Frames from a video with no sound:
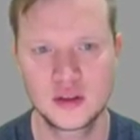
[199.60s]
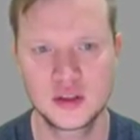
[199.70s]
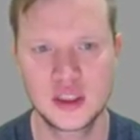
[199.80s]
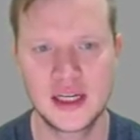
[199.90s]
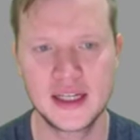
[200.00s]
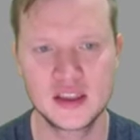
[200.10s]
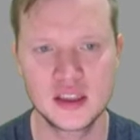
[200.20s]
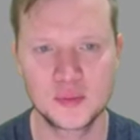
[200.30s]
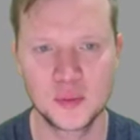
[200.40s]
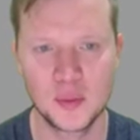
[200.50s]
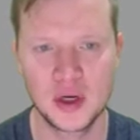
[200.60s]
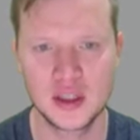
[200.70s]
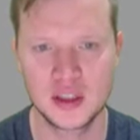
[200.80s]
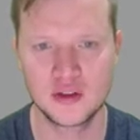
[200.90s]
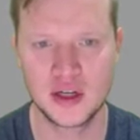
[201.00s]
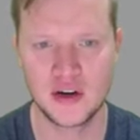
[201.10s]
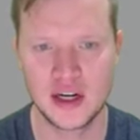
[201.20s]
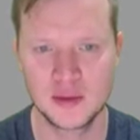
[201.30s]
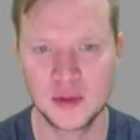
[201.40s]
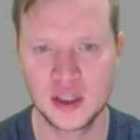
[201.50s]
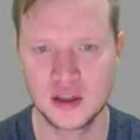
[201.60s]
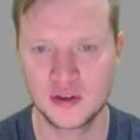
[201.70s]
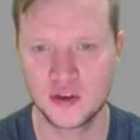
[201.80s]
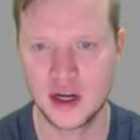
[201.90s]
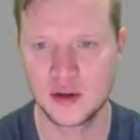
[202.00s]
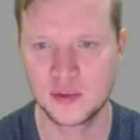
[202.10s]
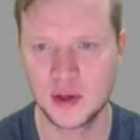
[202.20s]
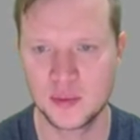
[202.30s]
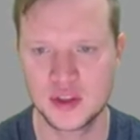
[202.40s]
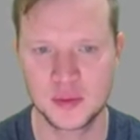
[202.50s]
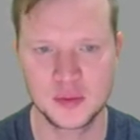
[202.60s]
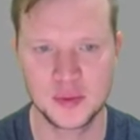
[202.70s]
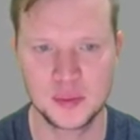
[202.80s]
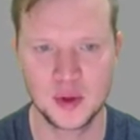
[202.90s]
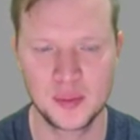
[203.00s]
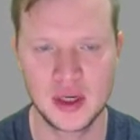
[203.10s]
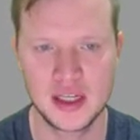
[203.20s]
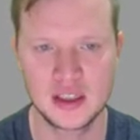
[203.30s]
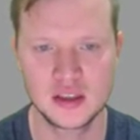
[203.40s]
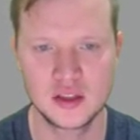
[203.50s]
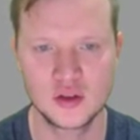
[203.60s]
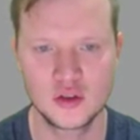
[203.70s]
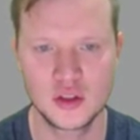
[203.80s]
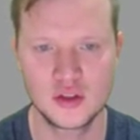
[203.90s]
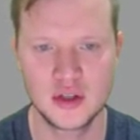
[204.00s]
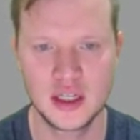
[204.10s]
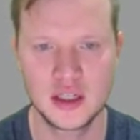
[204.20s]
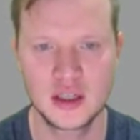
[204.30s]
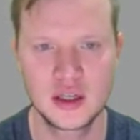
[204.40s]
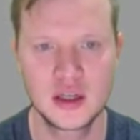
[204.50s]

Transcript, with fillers: selected, populate array randomly, random numbers must be populated into the array.